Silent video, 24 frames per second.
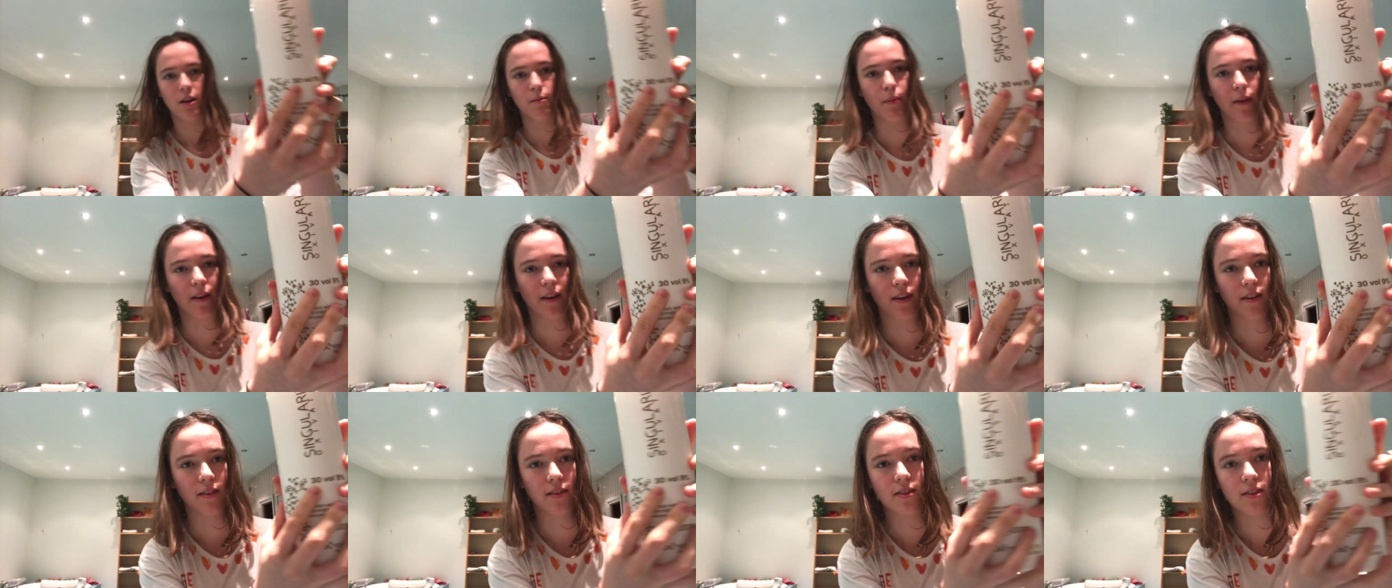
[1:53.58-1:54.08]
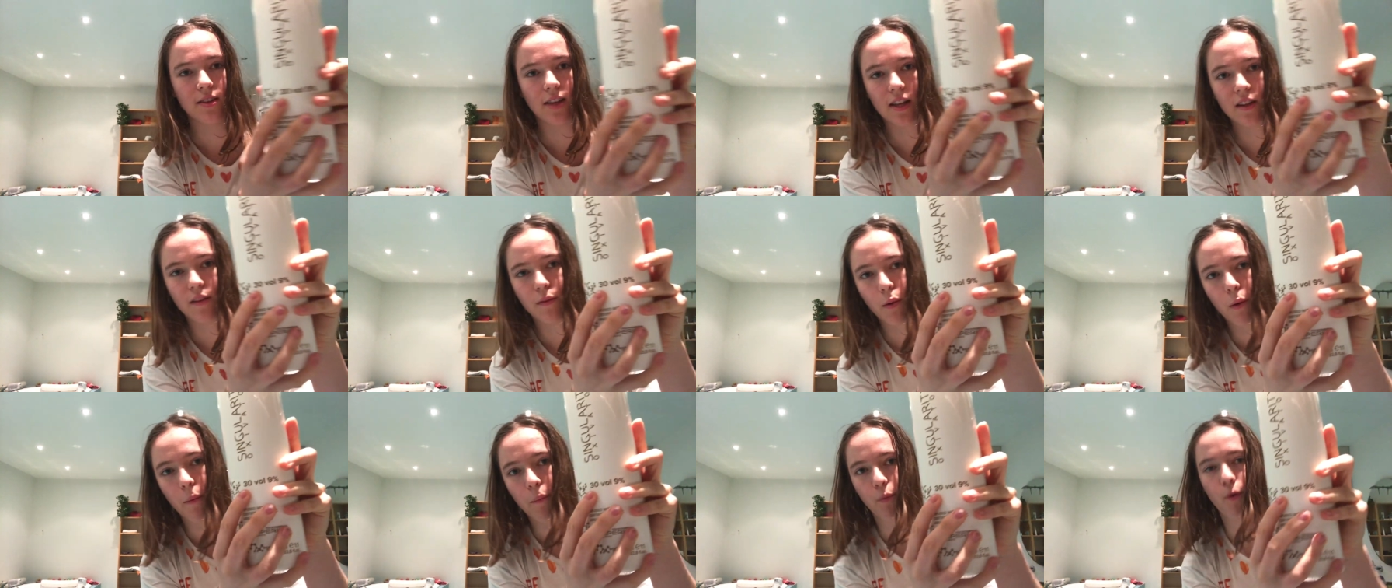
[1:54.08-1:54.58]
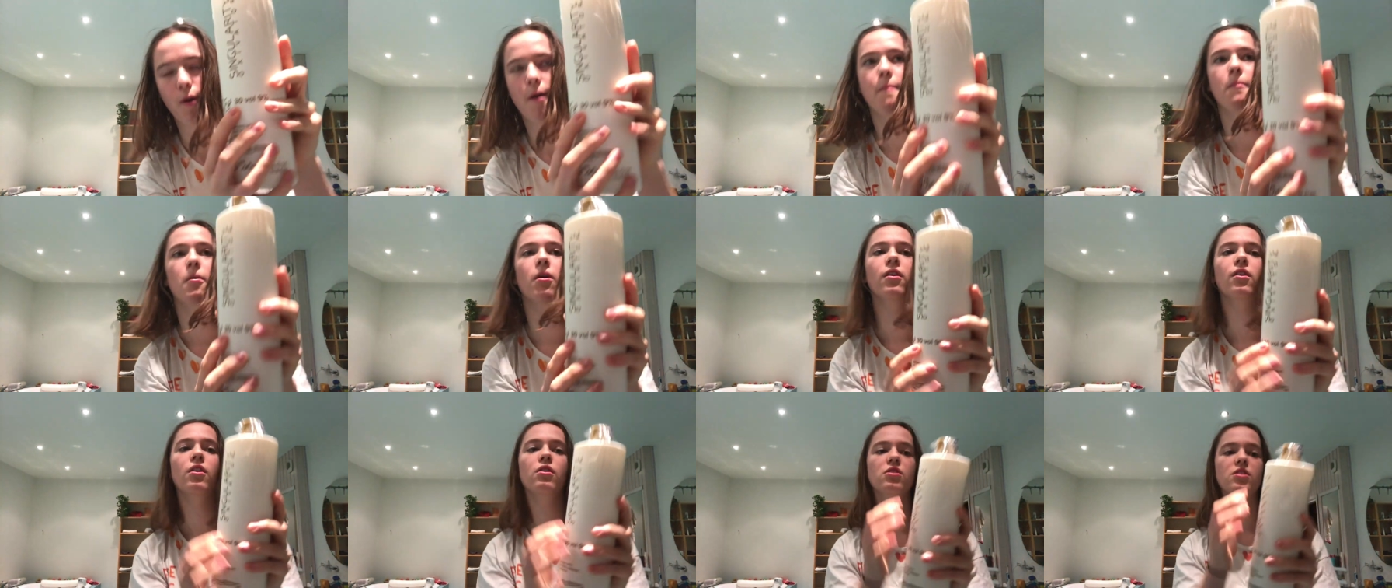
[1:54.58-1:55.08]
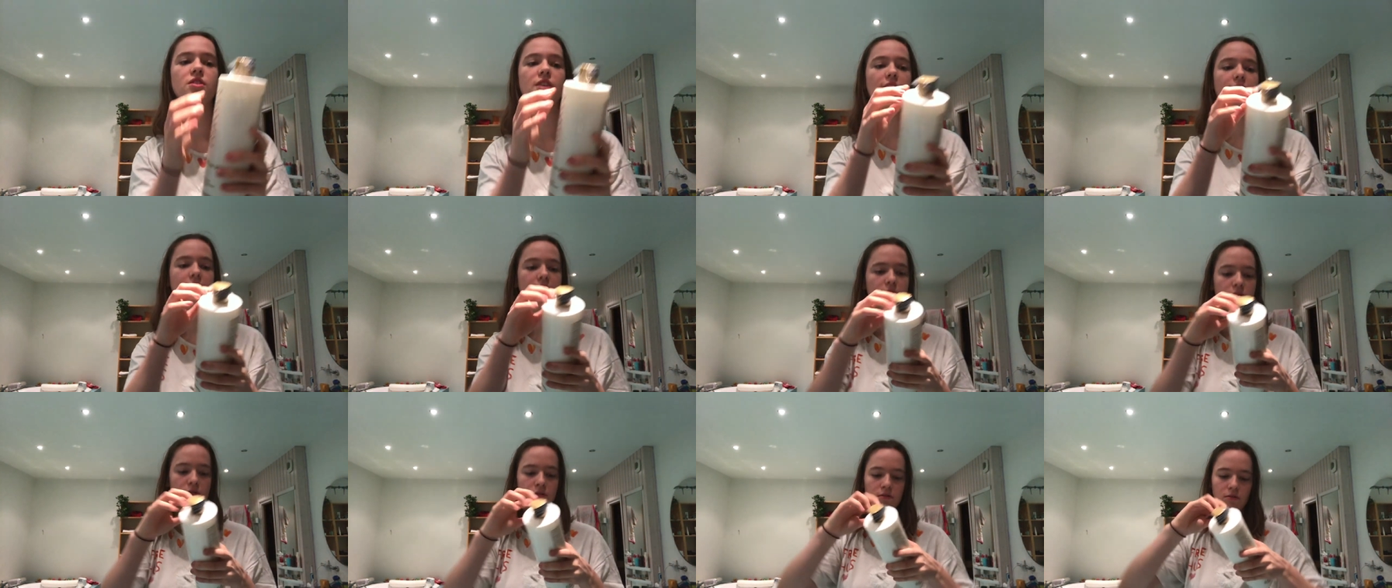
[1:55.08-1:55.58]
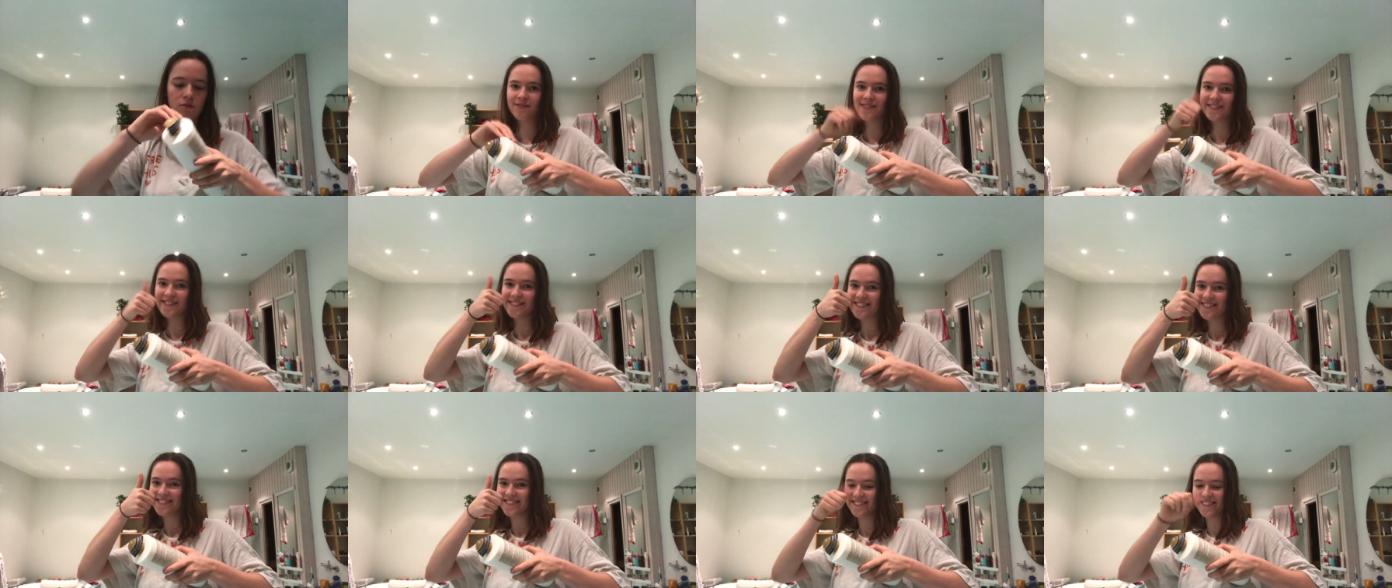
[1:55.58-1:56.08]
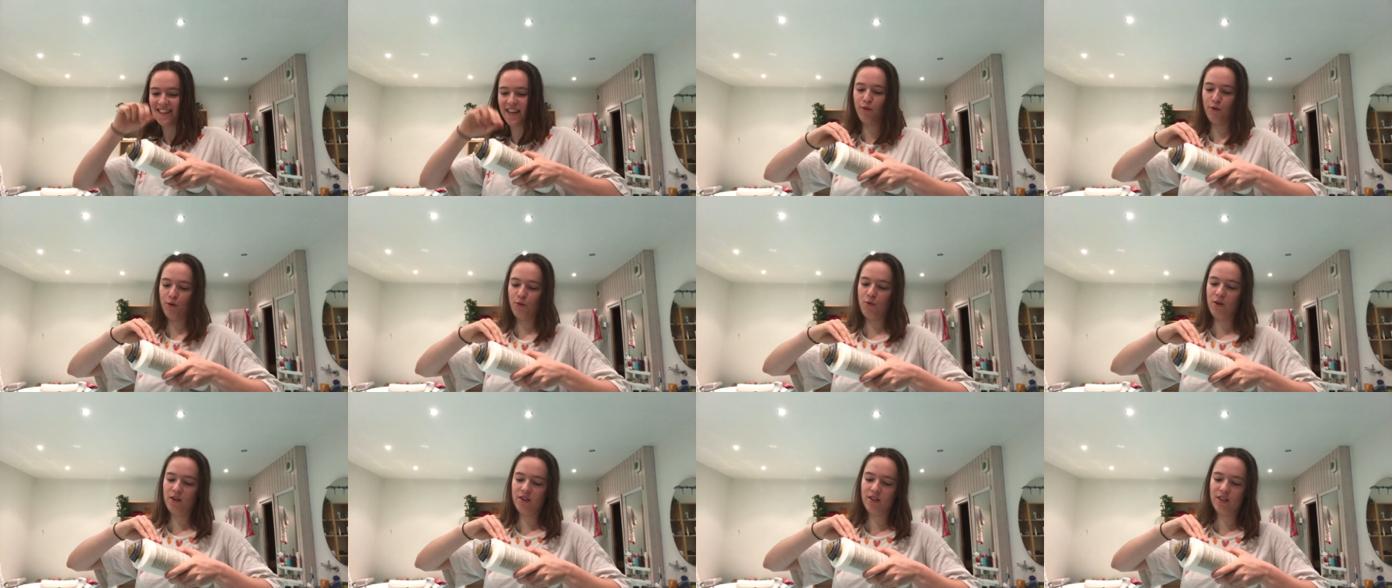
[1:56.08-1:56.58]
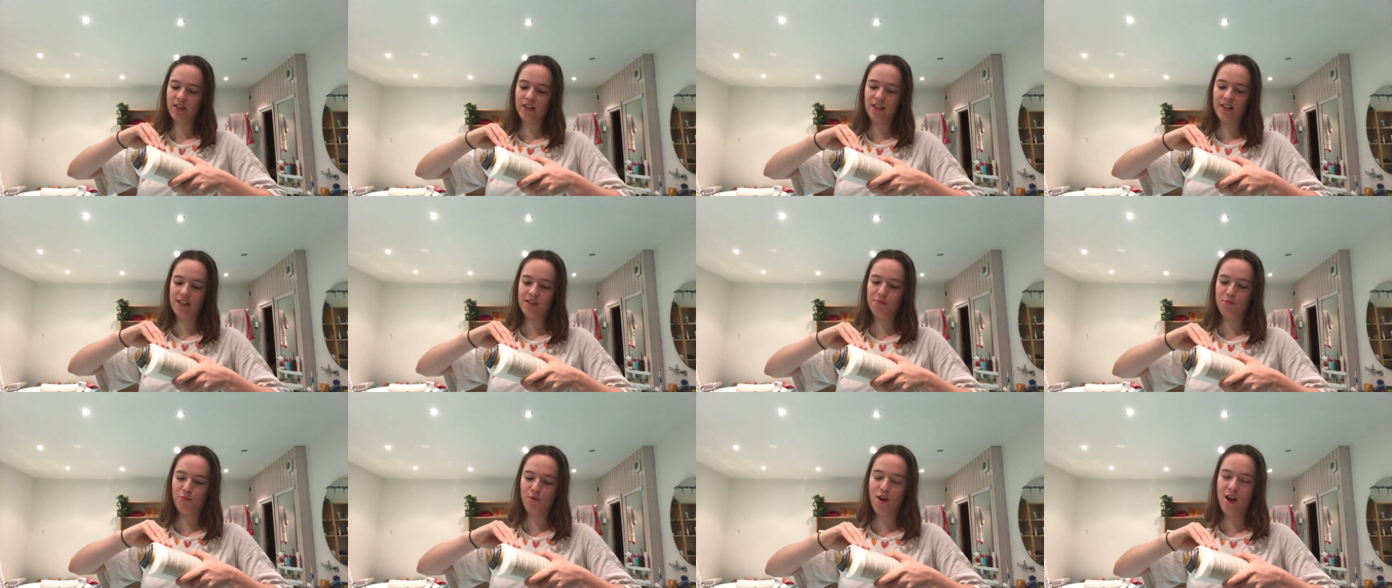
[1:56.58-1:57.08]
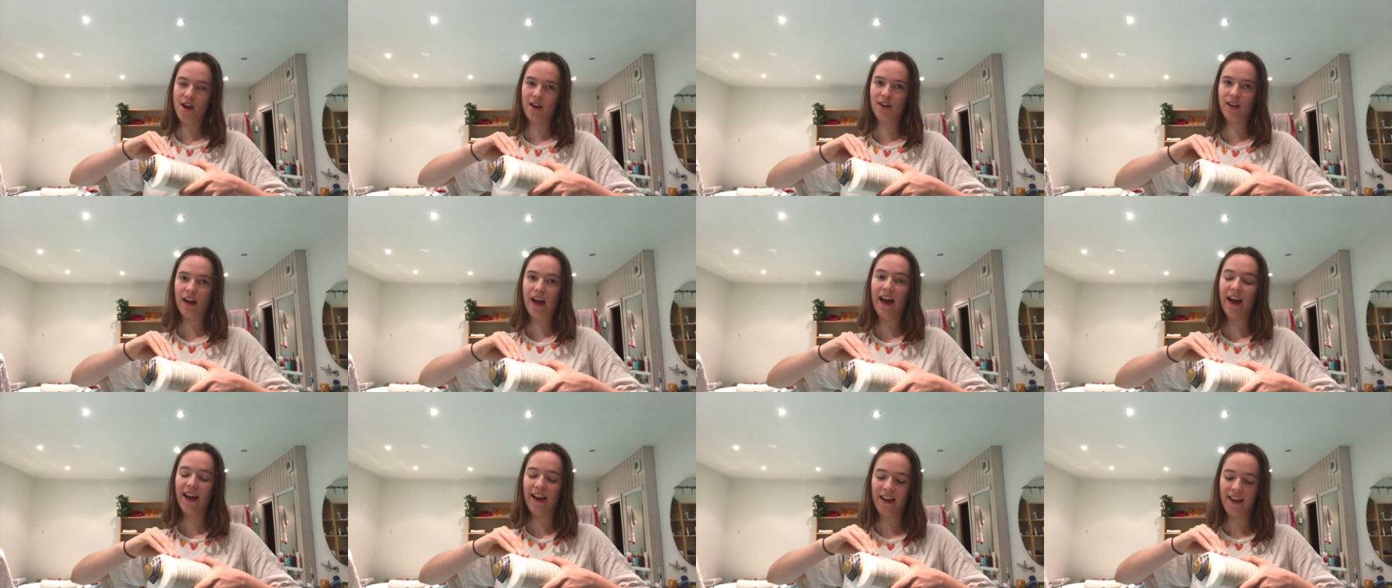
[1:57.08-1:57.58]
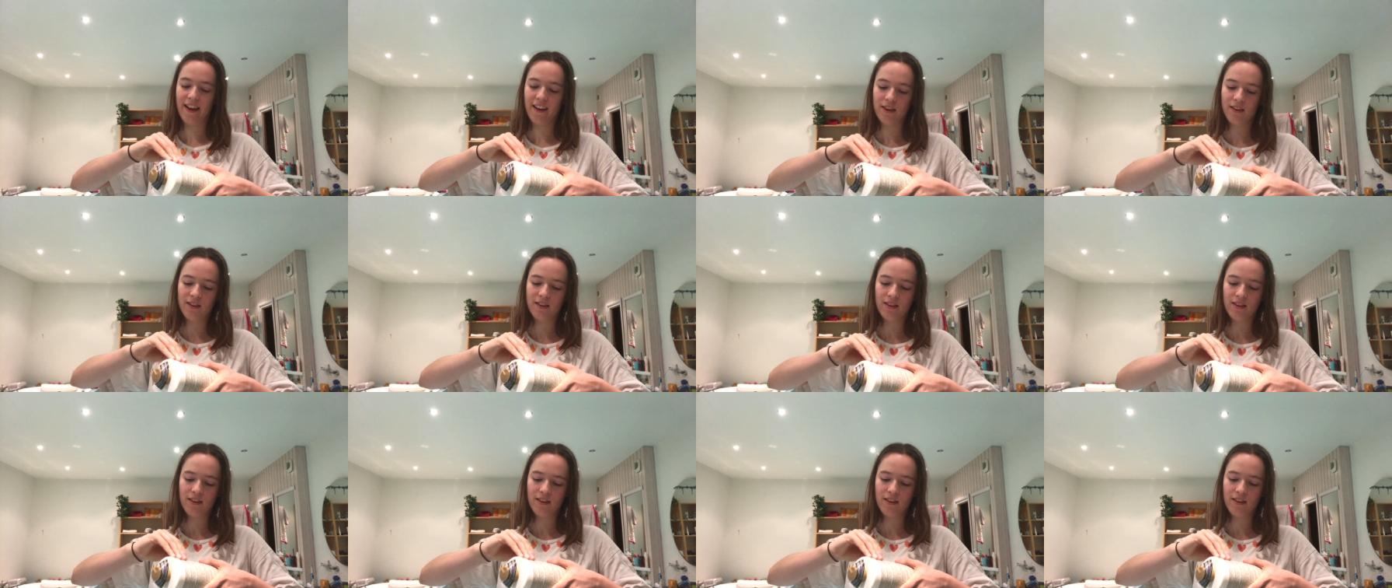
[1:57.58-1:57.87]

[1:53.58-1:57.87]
Because that's what Brad Mondo said. If you're watching this, Brad, hi.